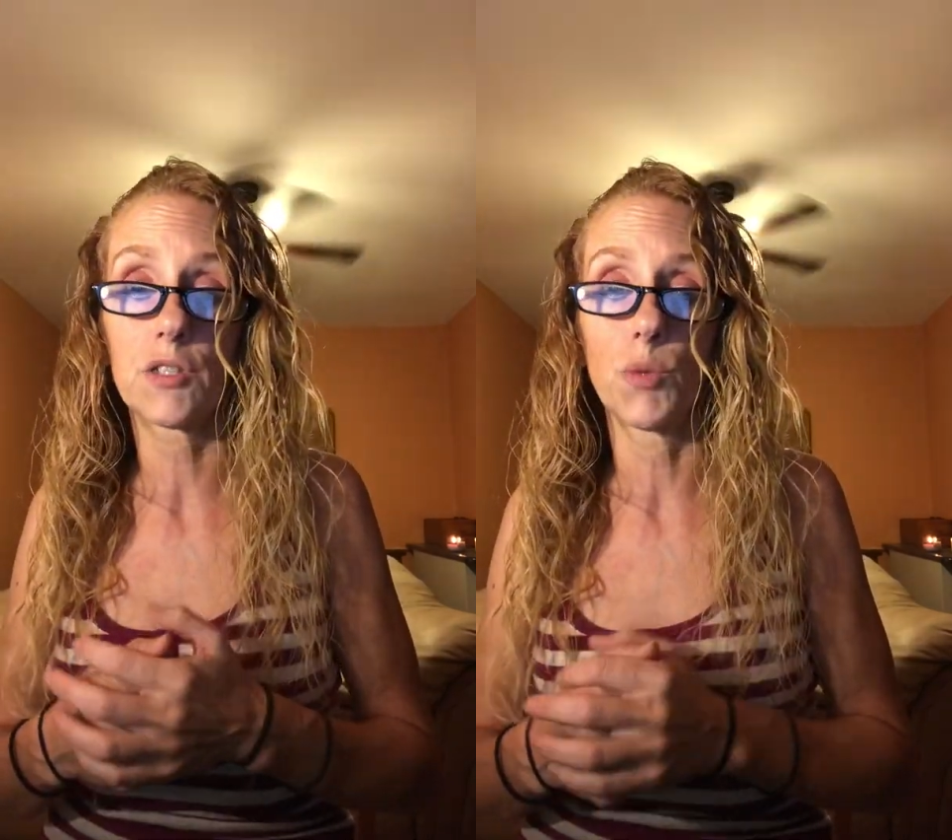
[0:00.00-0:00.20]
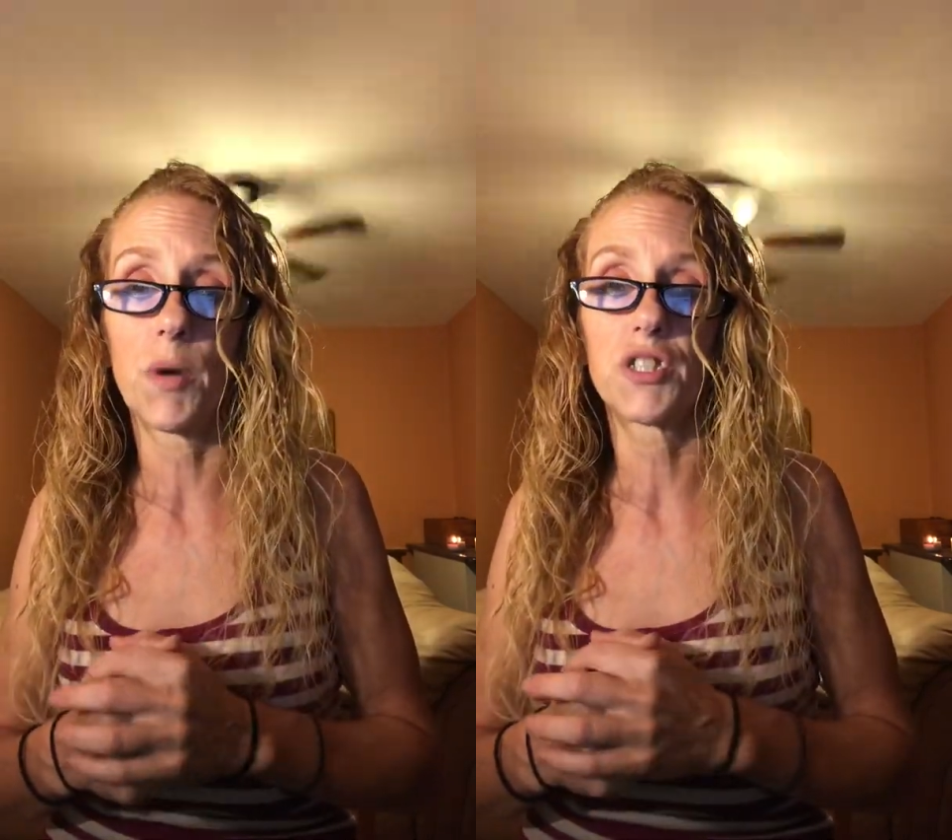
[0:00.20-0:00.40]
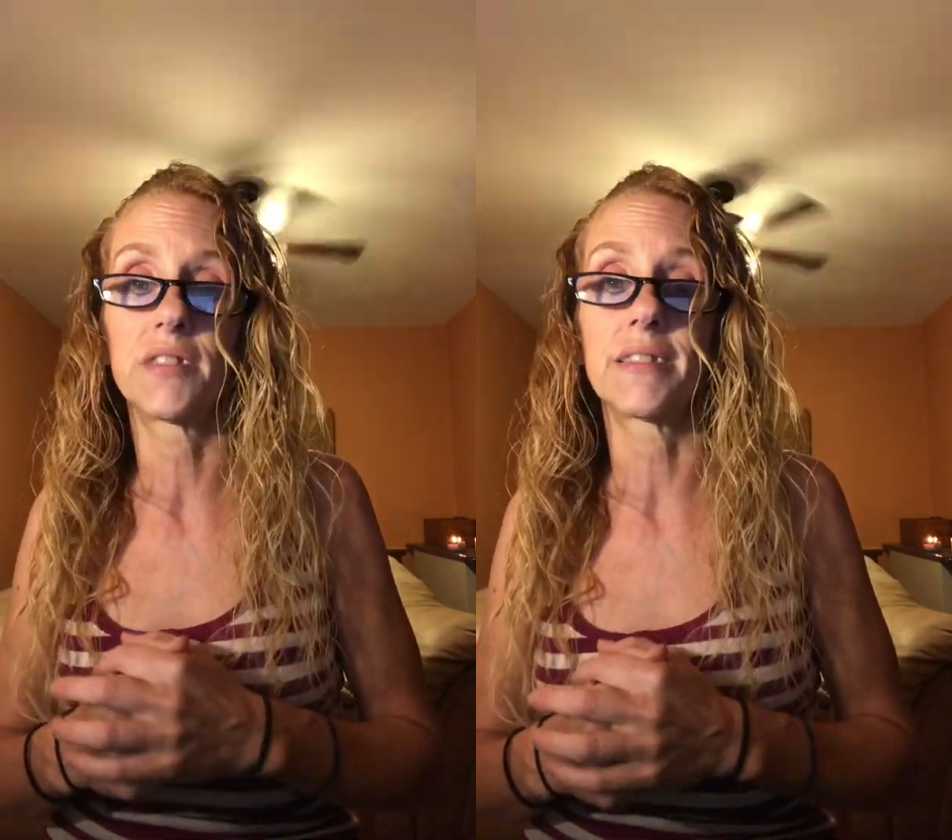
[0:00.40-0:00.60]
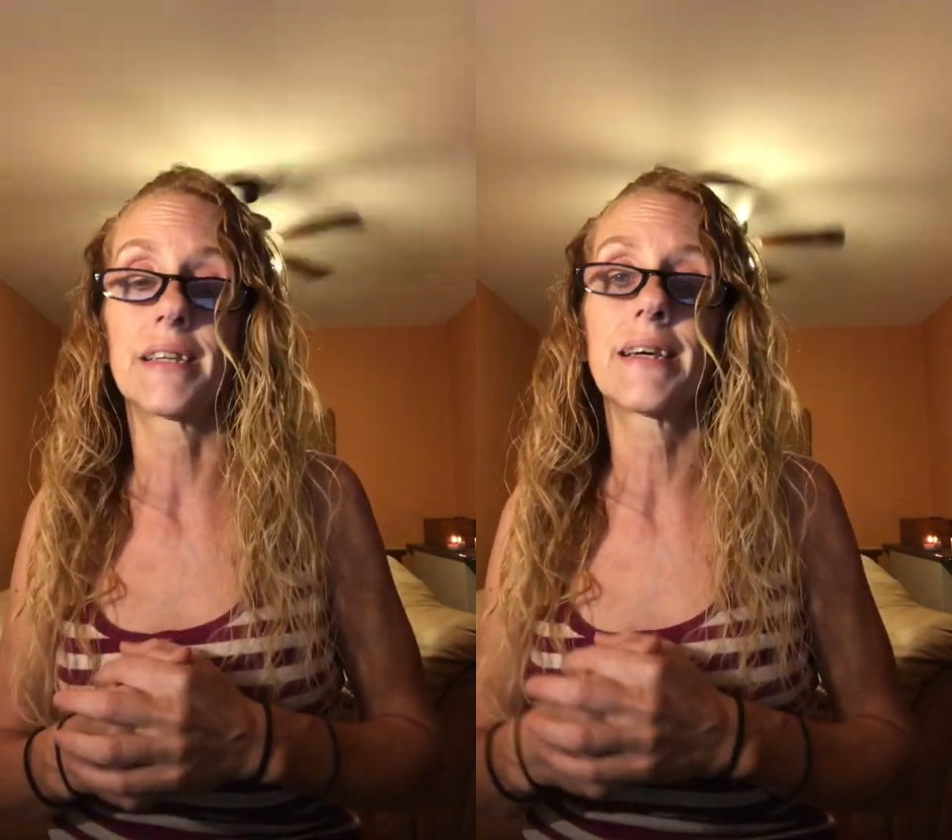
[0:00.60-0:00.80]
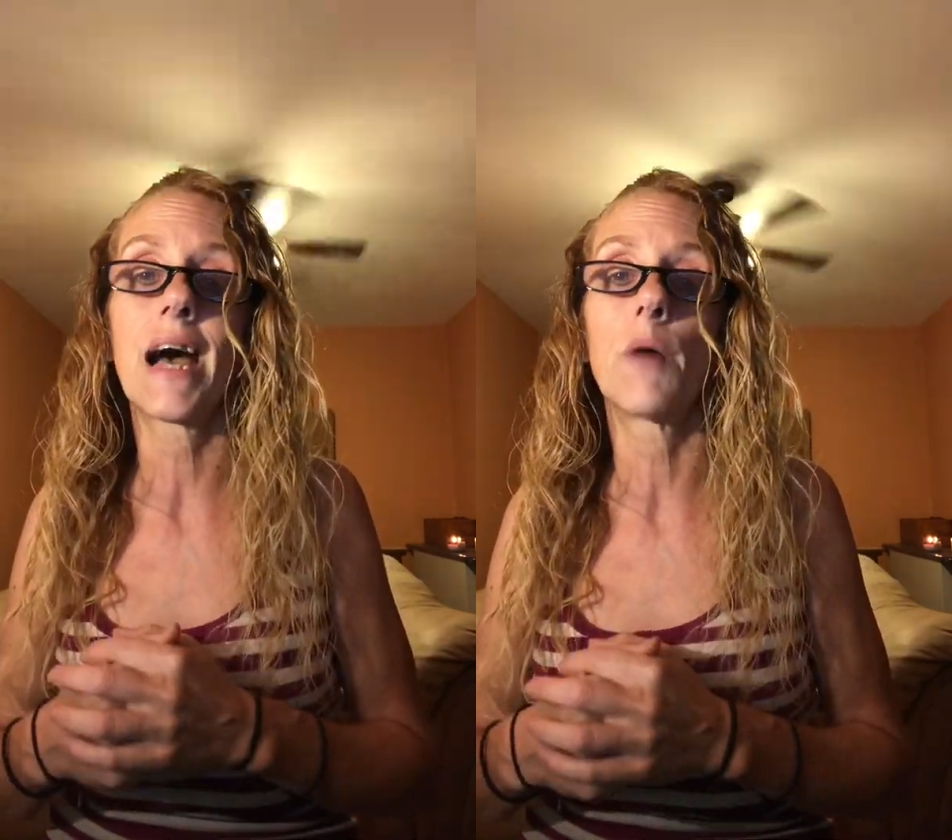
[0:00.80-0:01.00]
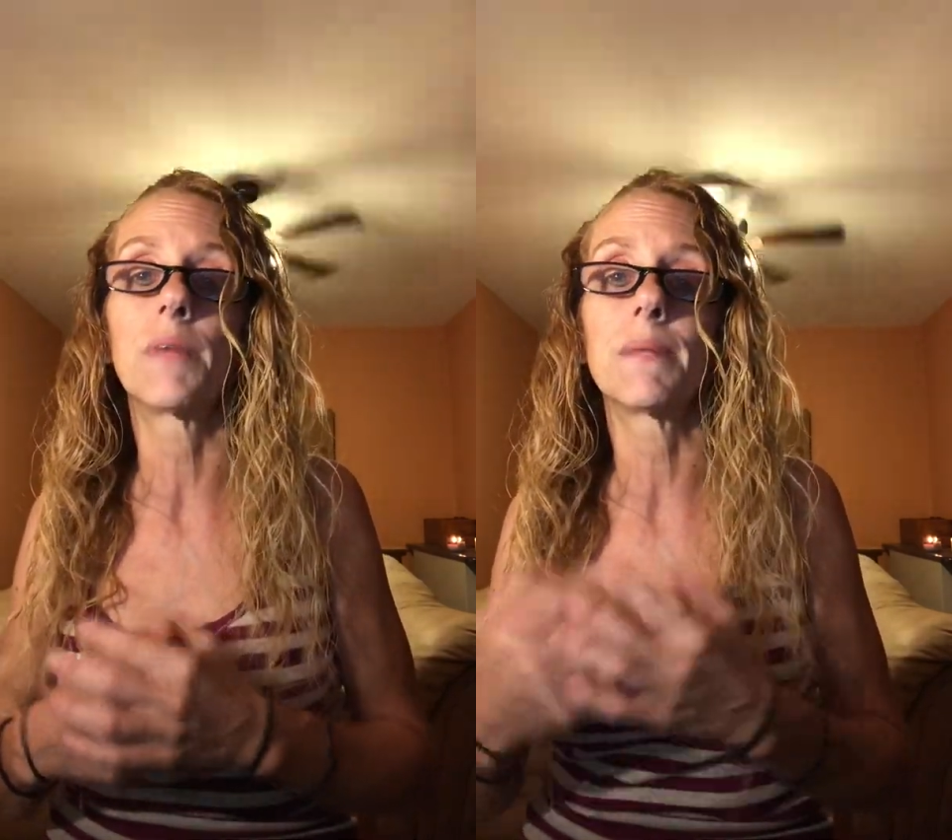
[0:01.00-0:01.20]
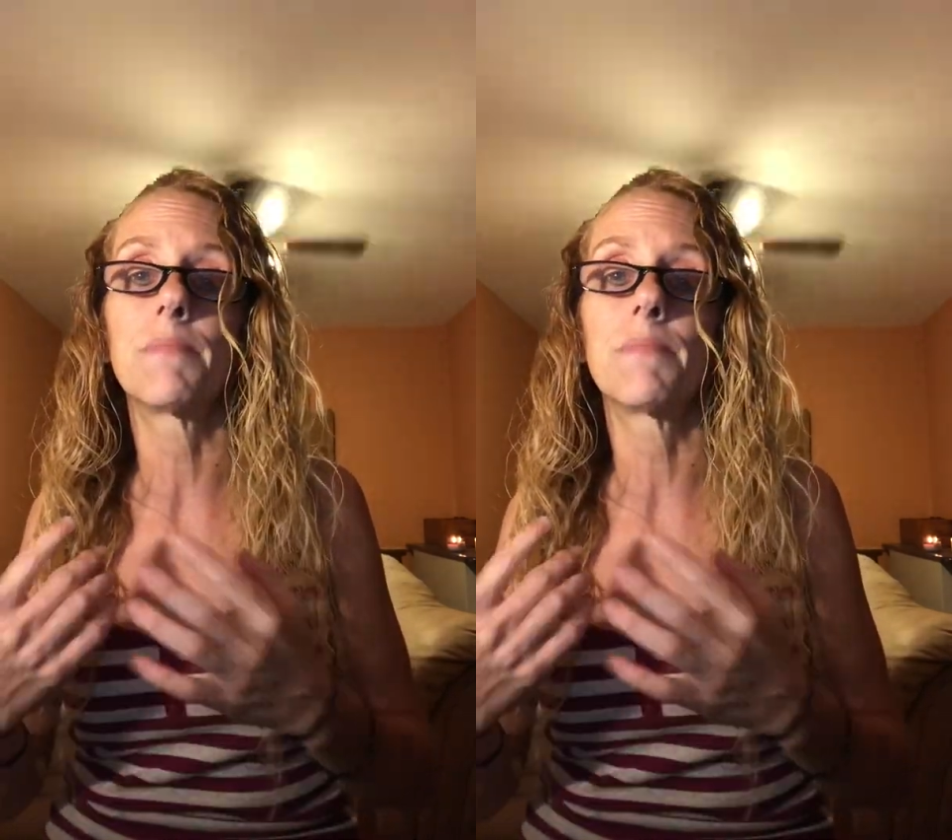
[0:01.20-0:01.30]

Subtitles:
So much as how many